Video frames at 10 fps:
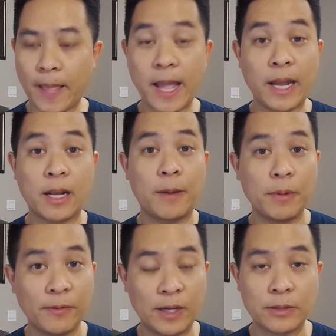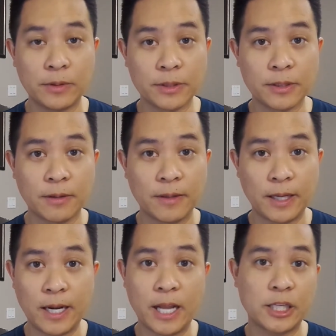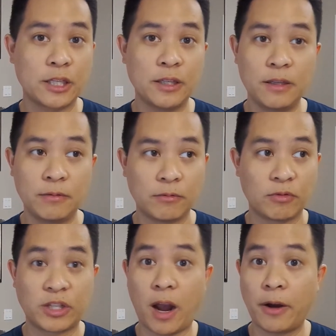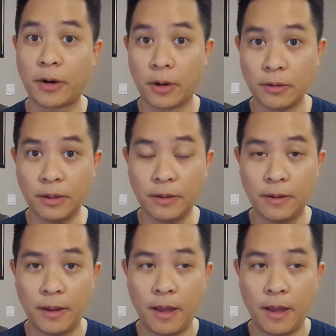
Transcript: I had a couple of uncles that had actually retired early.